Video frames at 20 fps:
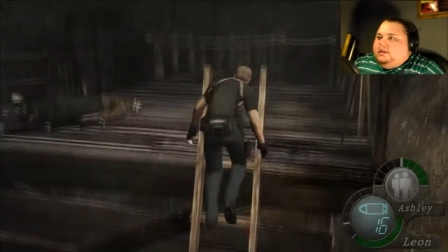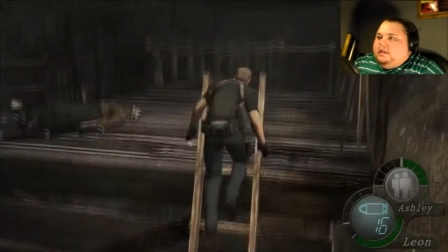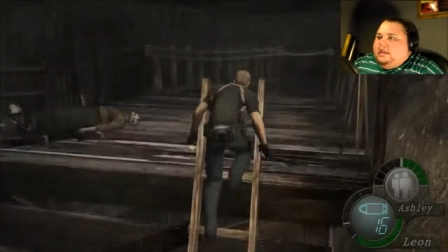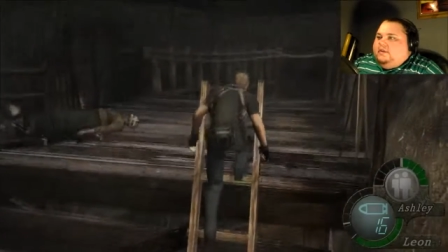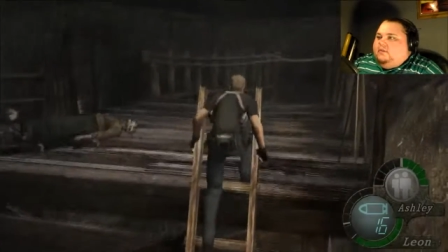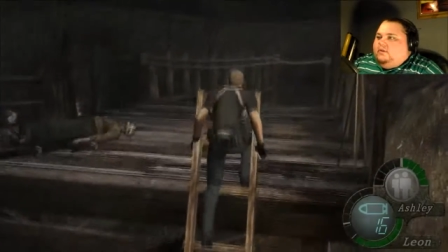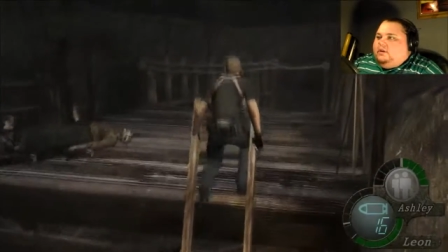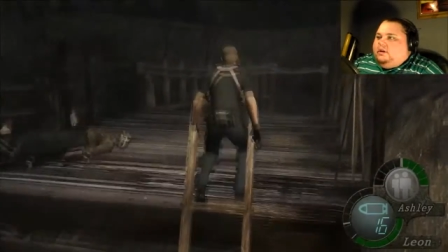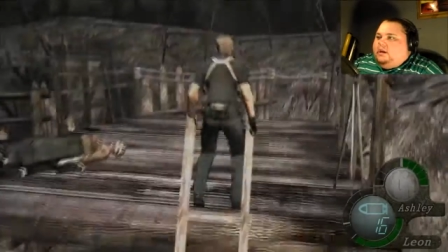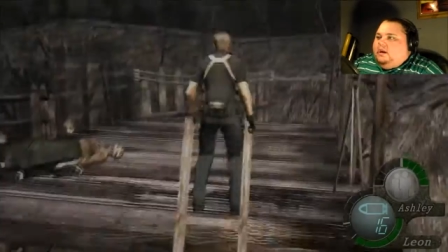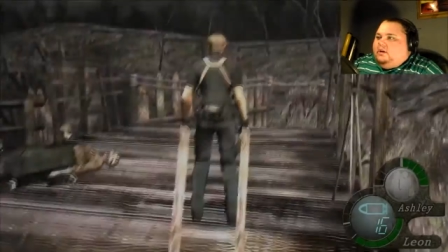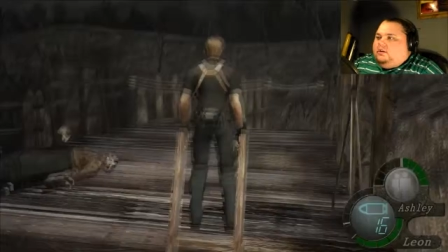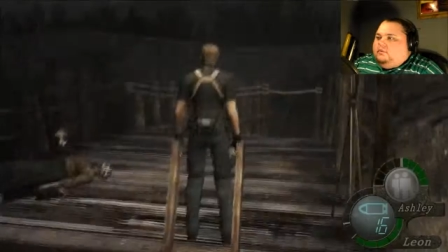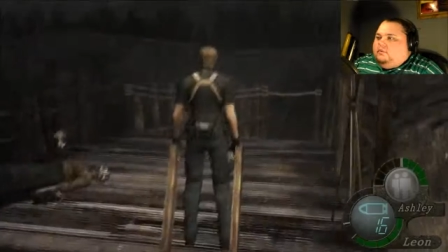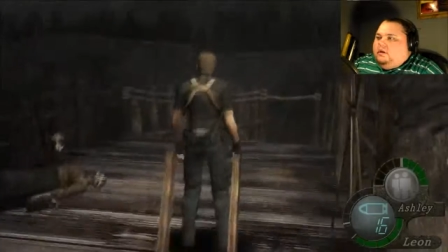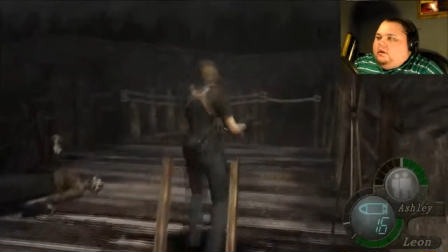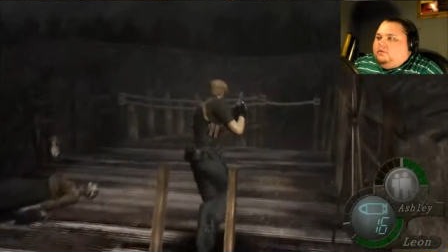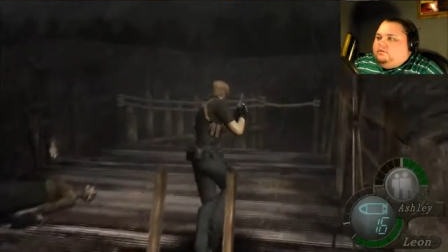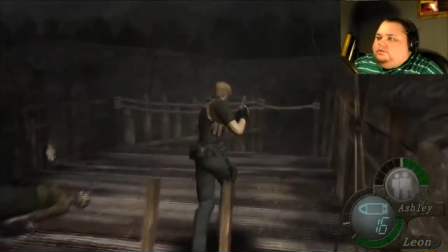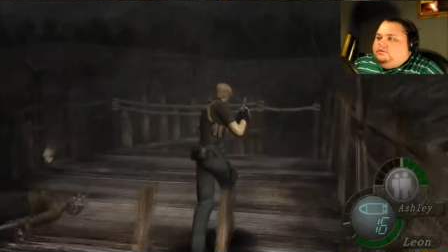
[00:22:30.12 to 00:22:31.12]
Gave her character
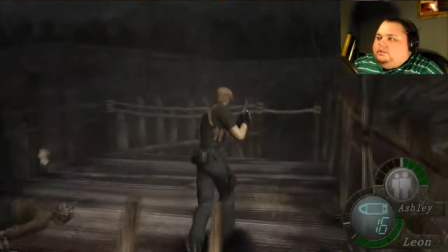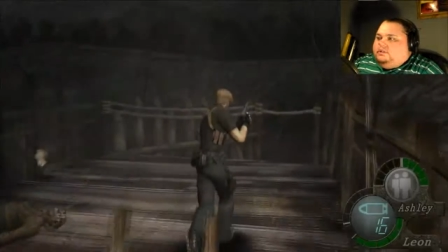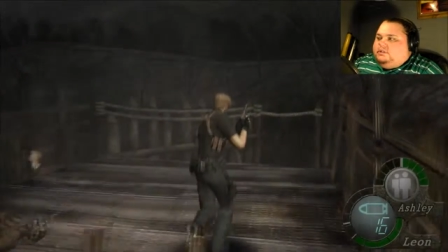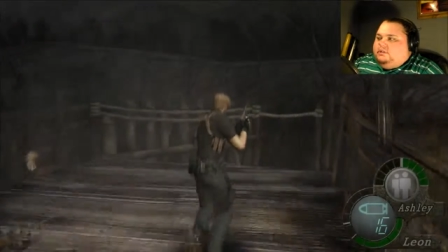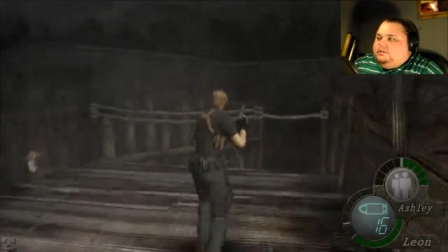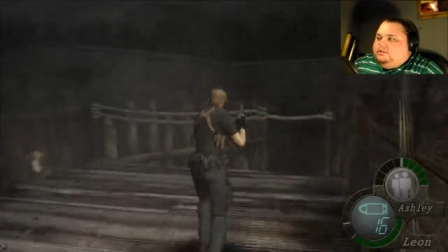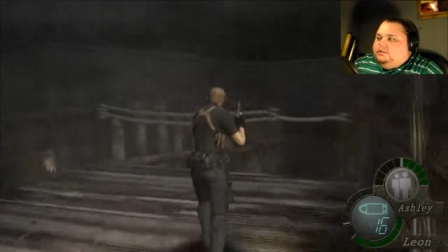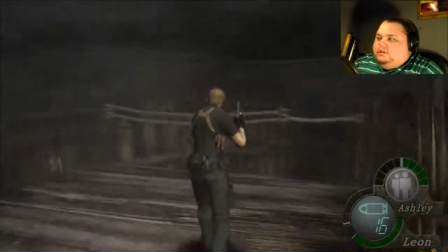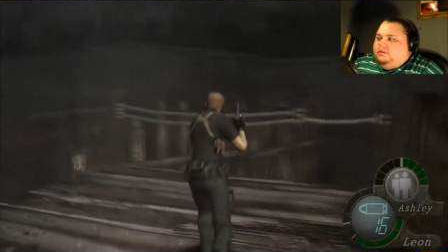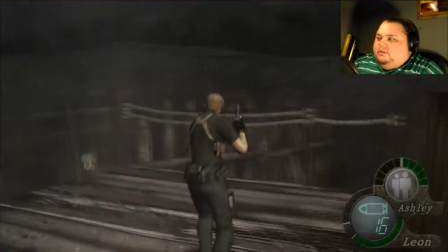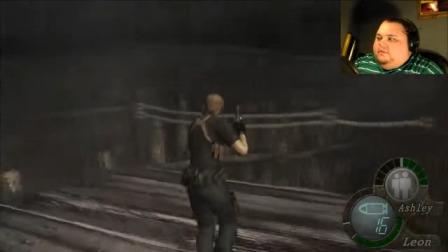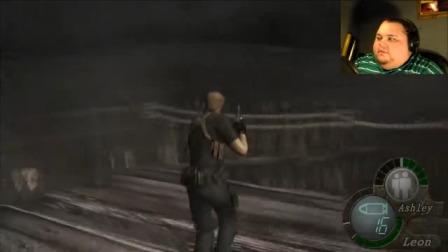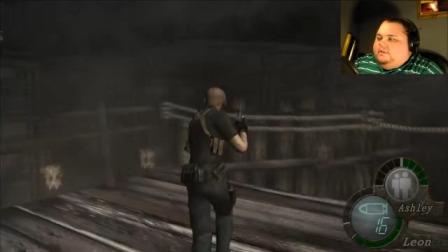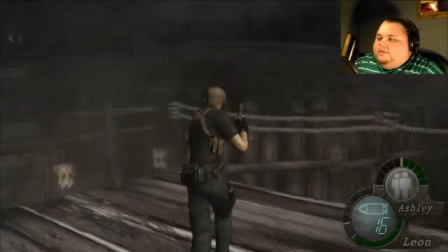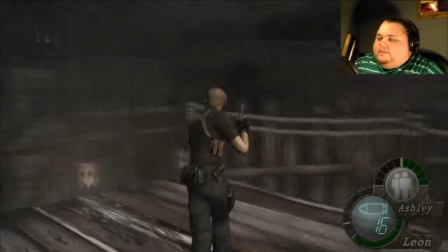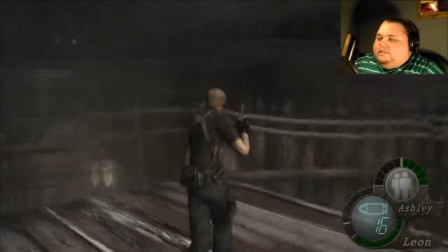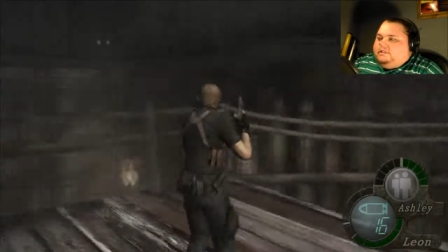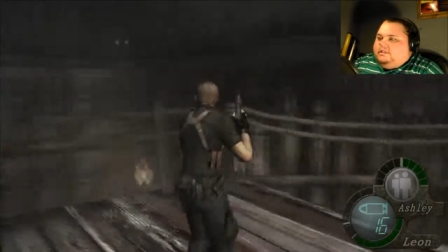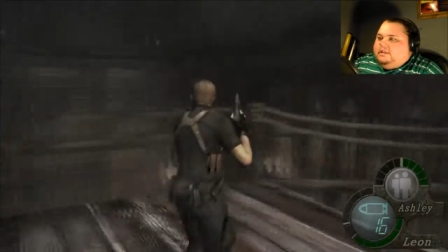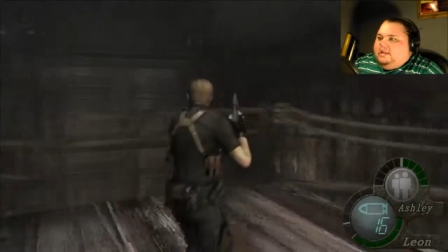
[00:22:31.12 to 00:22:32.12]
model jiggle
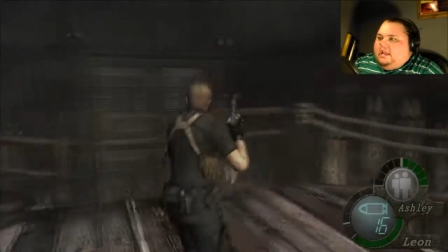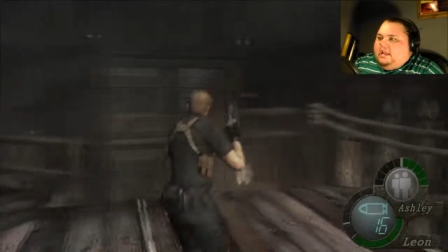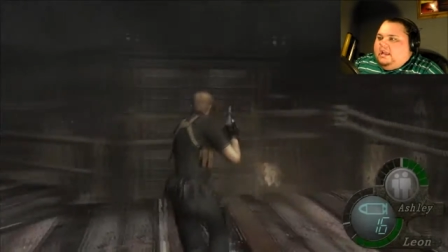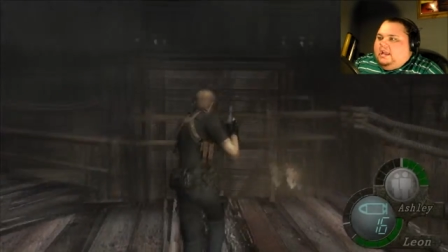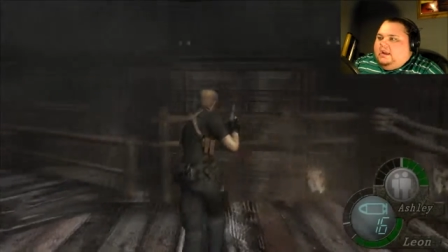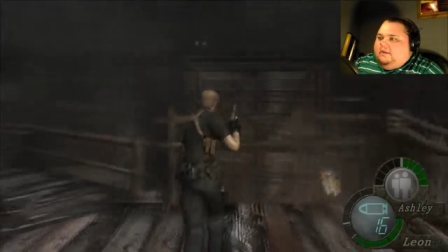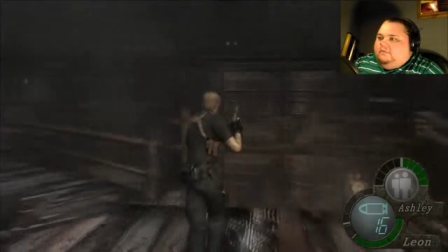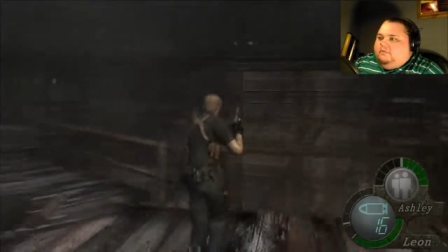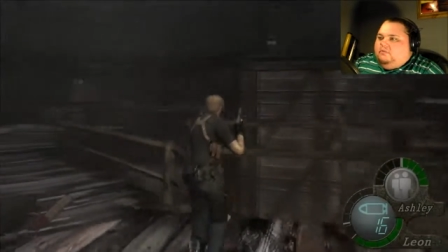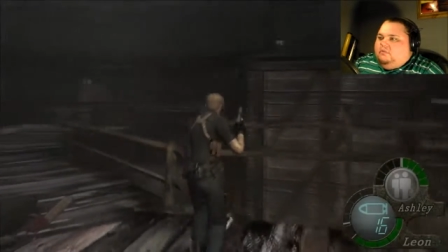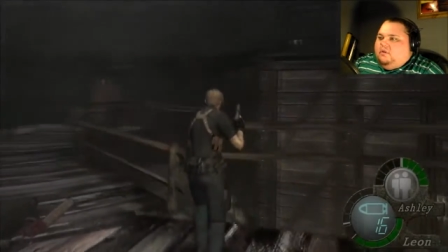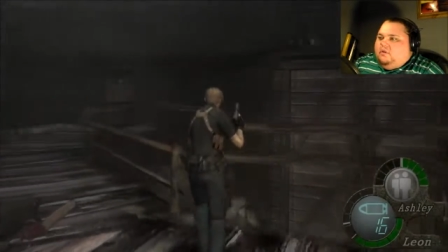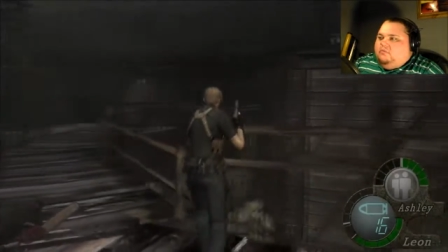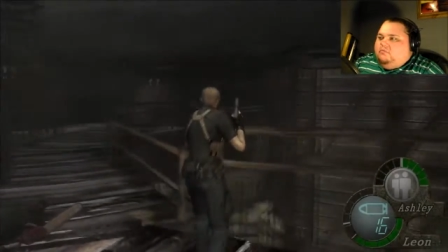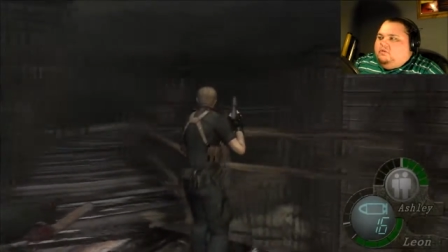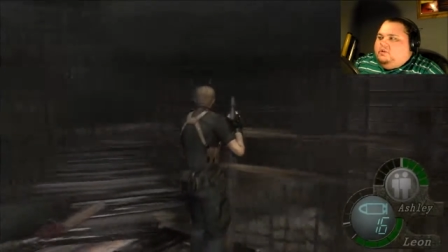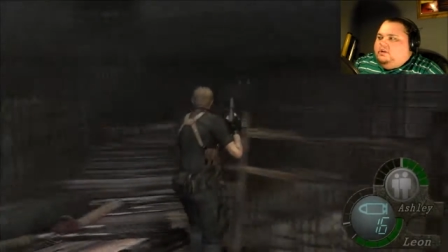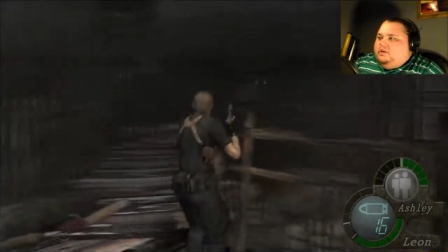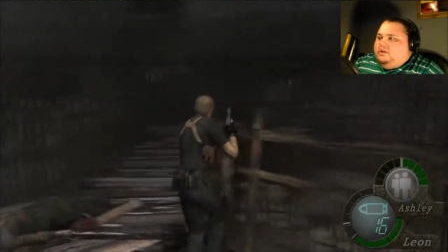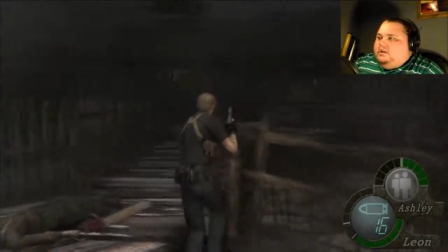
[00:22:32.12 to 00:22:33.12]
physics, and
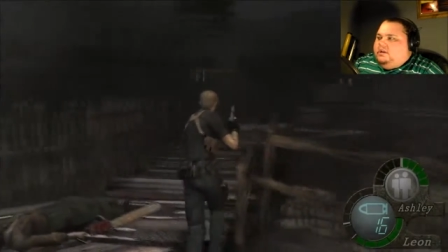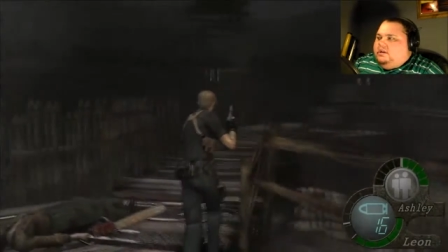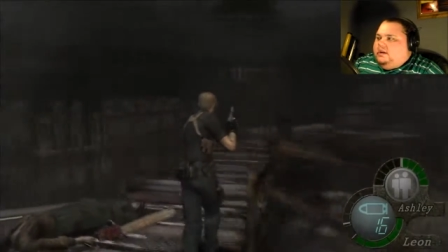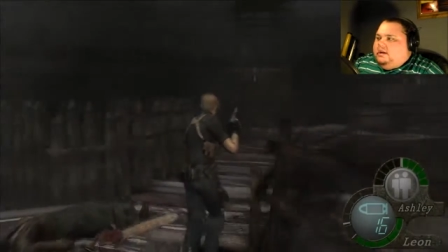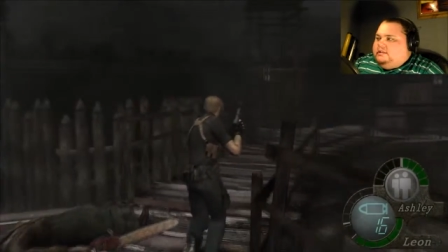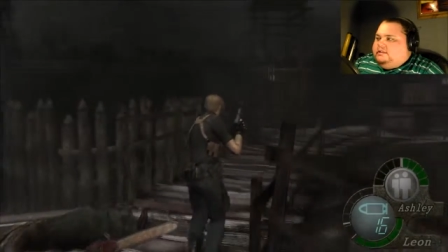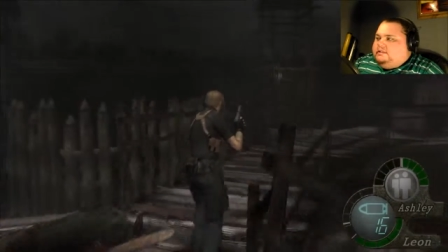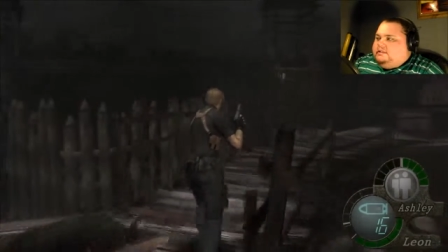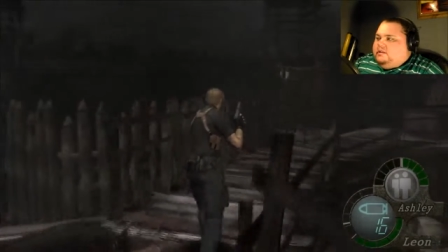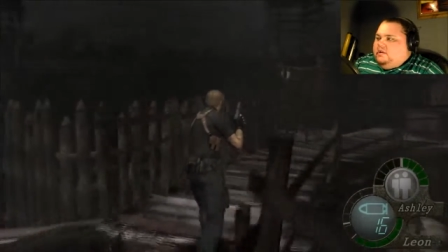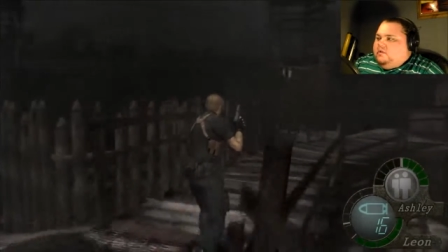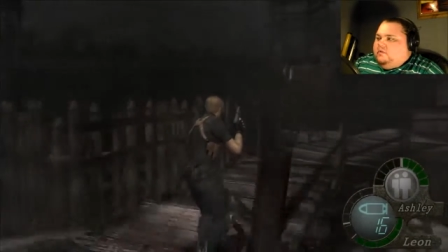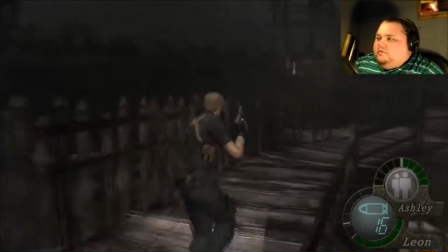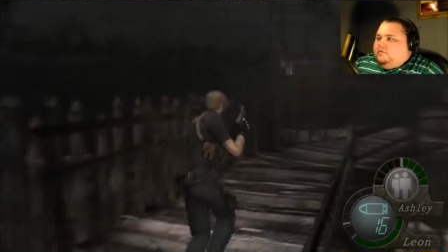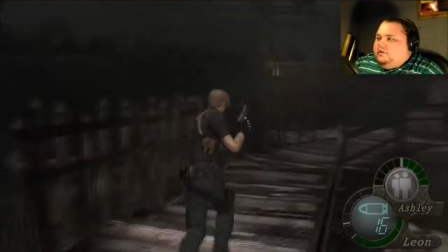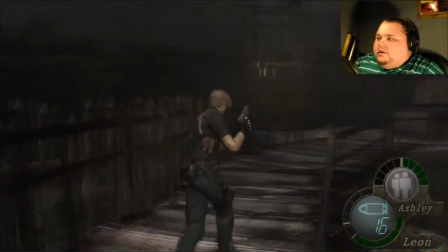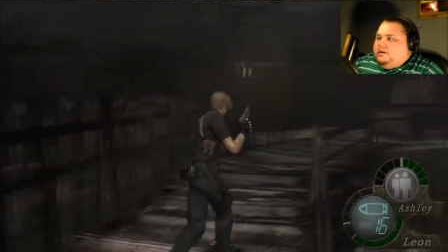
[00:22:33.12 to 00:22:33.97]
everyone went nuts over it.